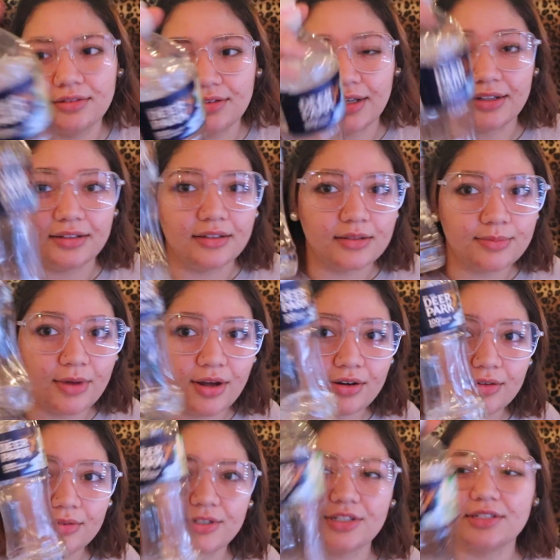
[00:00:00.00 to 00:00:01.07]
like this
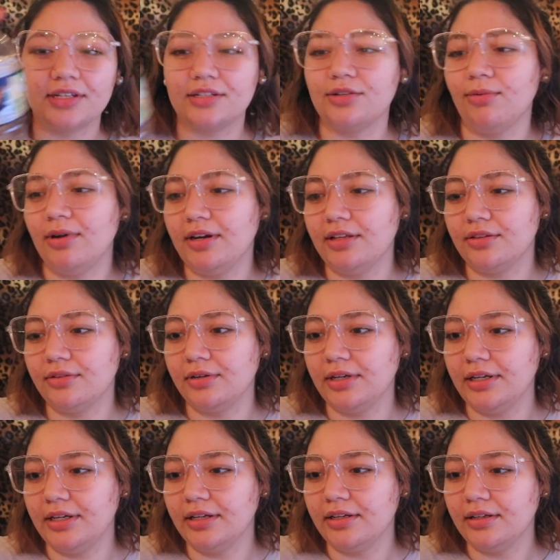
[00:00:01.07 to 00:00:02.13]
bottle, which is like
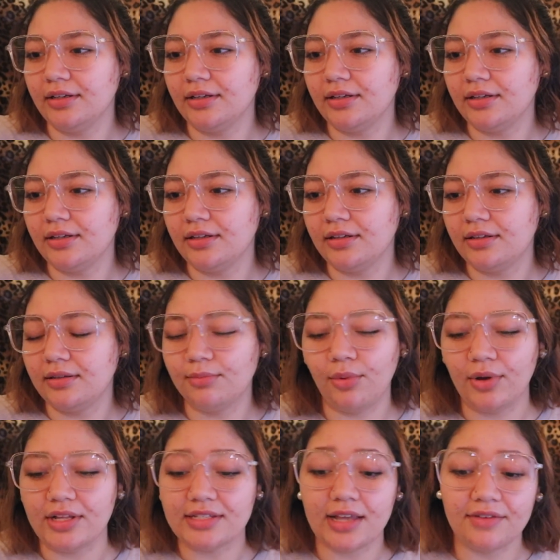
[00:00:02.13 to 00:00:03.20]

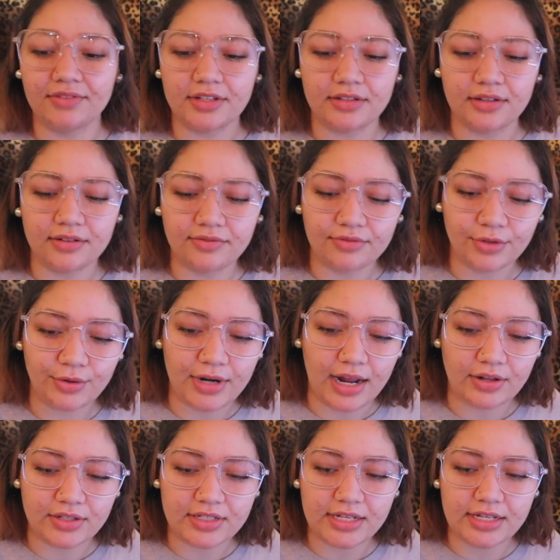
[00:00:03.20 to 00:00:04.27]
23.7 fluid
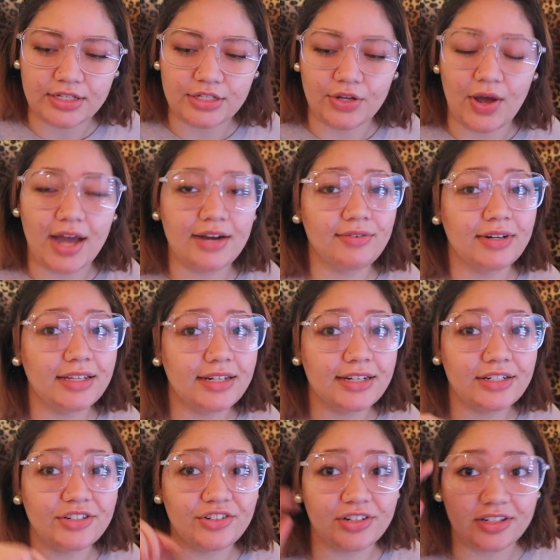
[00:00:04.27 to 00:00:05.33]
ounces. So I really
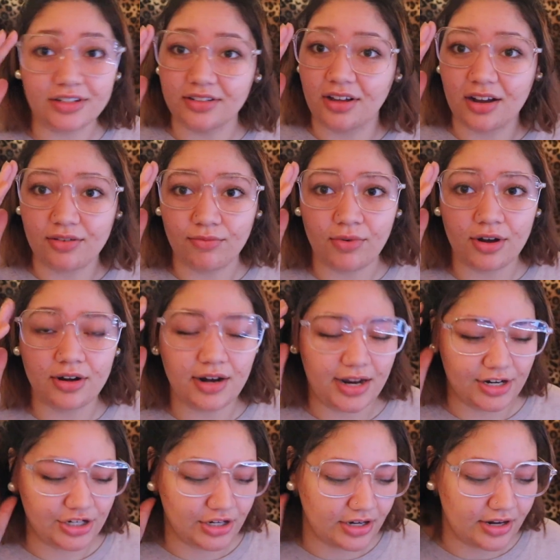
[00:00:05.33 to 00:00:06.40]
didn't drink a lot of water.
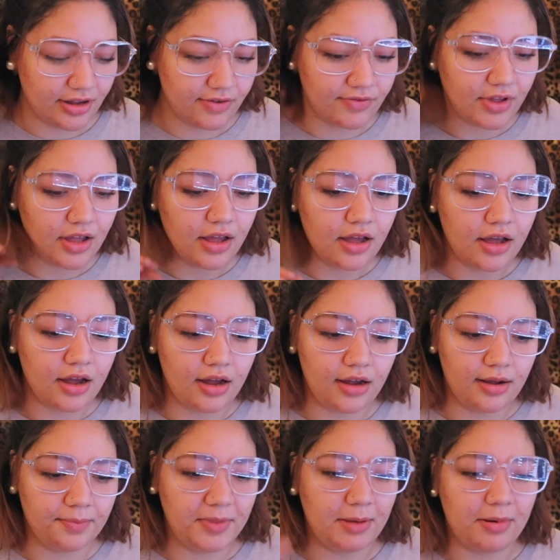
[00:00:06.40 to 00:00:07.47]
I should have.
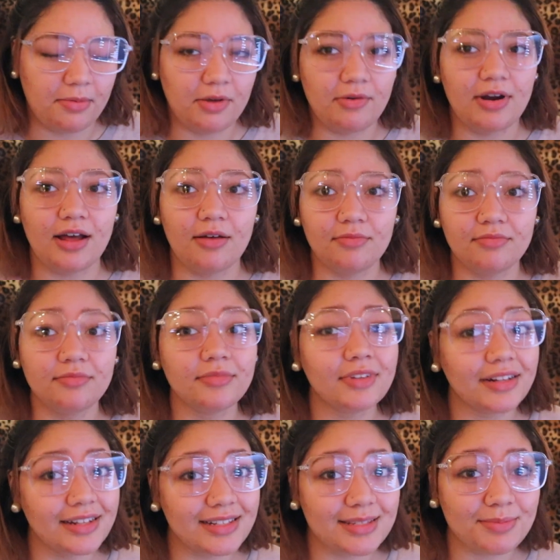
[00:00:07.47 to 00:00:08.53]
That probably would have helped
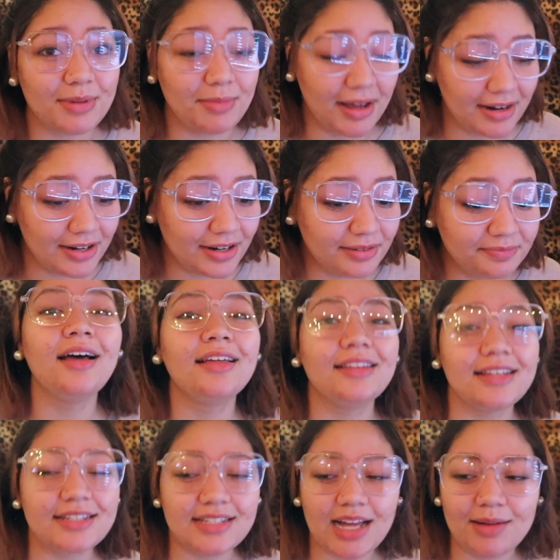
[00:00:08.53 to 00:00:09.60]
cleanse me better.
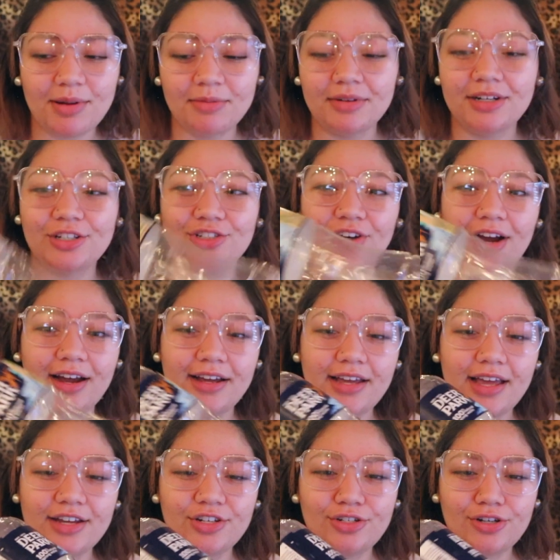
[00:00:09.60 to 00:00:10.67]
This time I'm gonna try
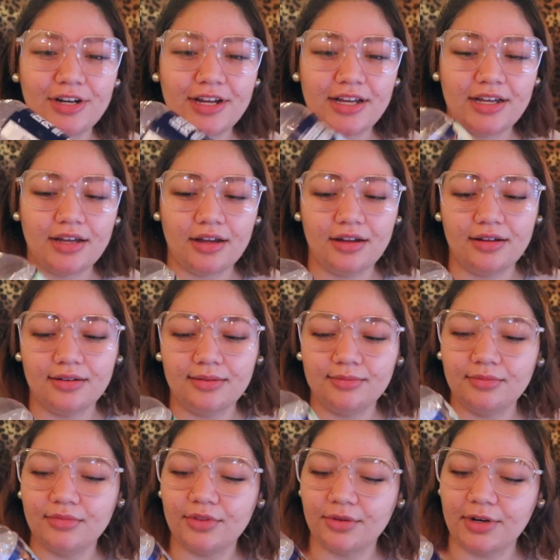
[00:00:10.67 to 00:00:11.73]
and drink
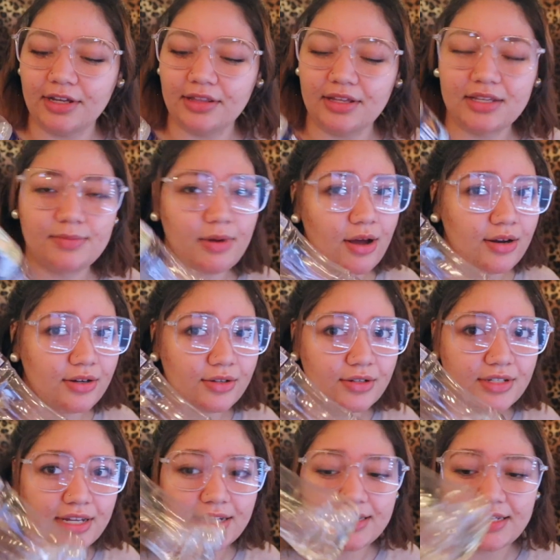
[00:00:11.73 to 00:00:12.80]
3 of these
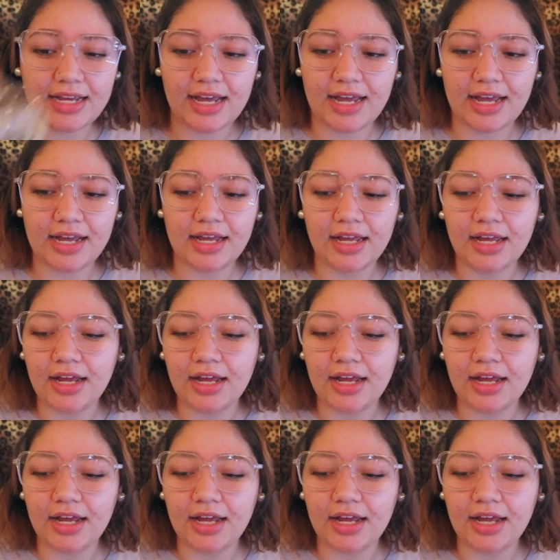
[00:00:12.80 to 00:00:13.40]
bottles a day,